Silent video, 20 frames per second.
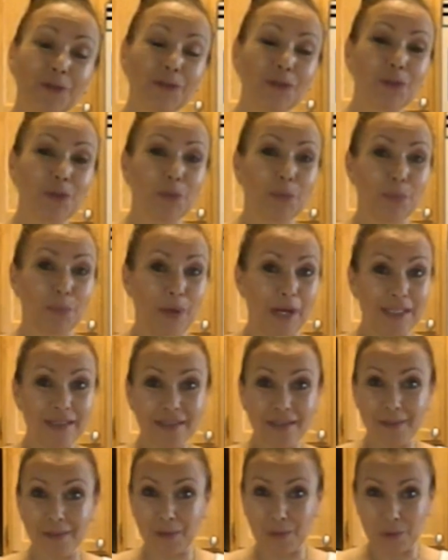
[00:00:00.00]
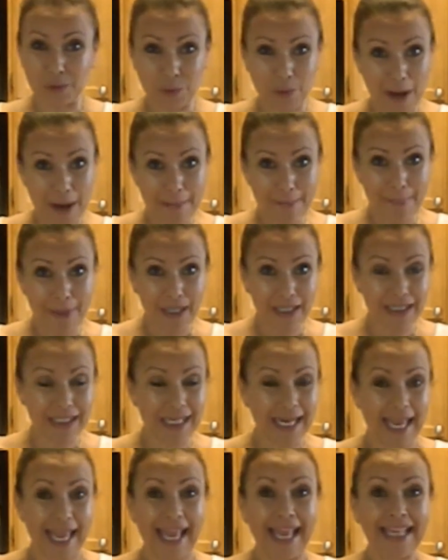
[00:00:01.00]
to press the subscribe
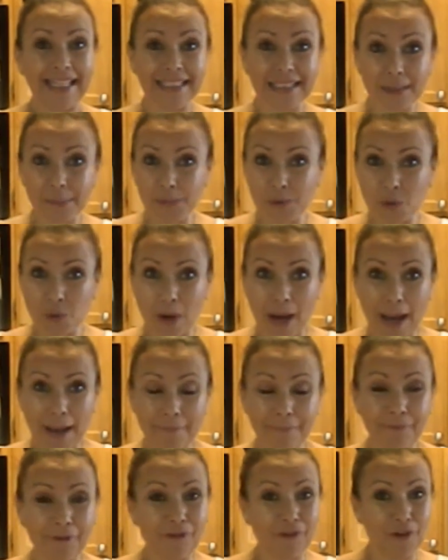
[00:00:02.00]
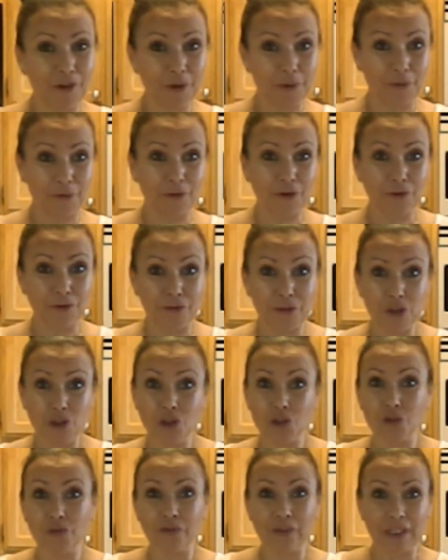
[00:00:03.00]
button and subscribe for
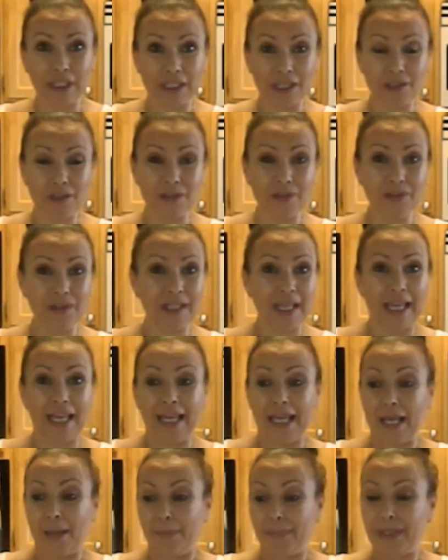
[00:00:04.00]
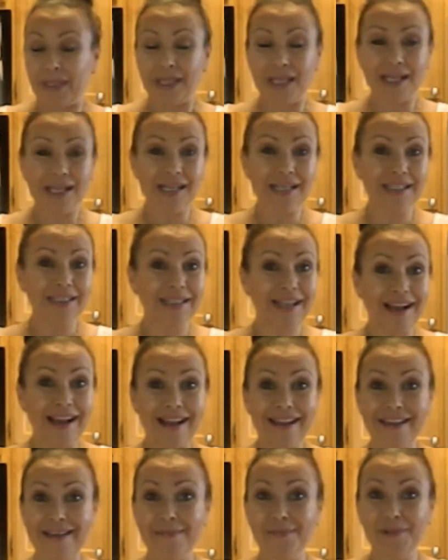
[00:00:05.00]
future videos, because
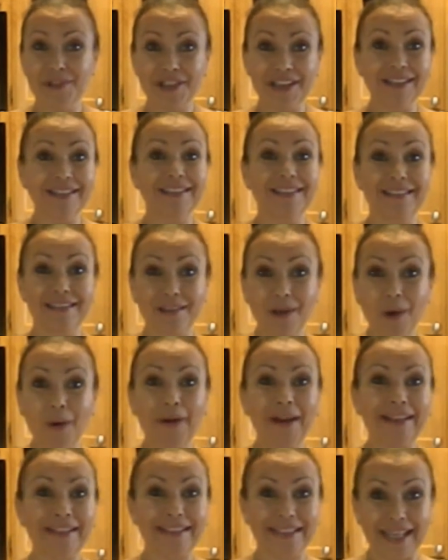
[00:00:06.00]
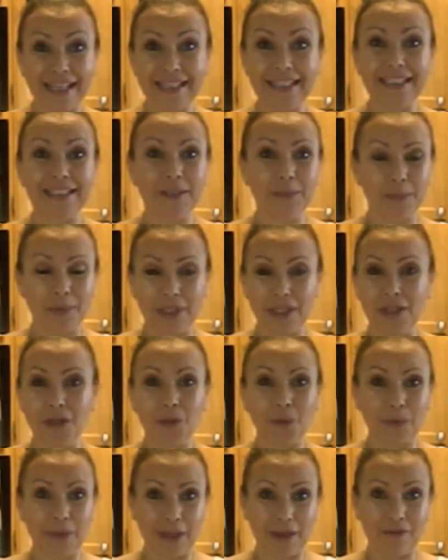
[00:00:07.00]
I am just so excited to be here
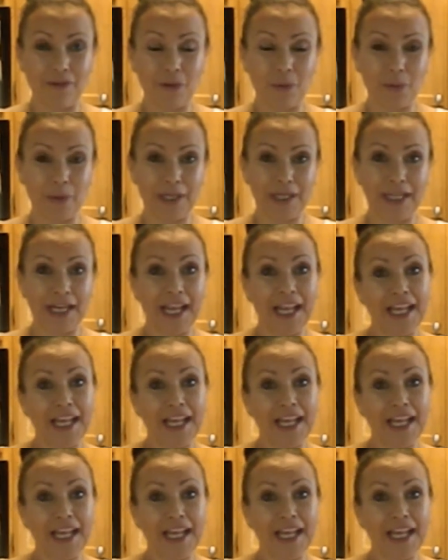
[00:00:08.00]
with everyone.